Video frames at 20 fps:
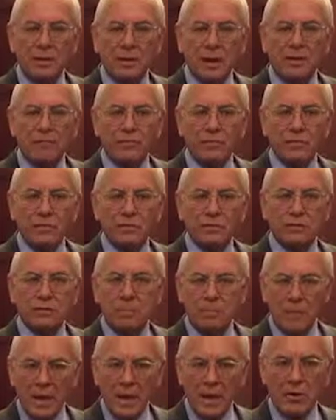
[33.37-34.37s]
the efforts
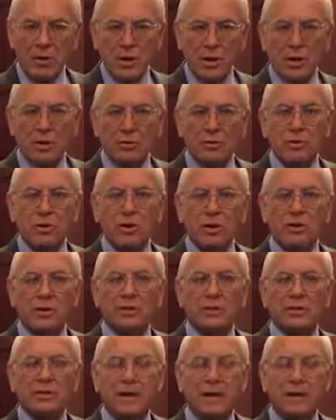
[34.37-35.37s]
for parity in New
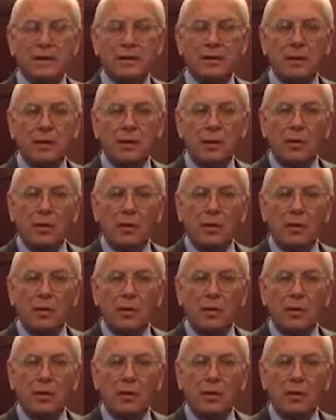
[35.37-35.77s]
York State.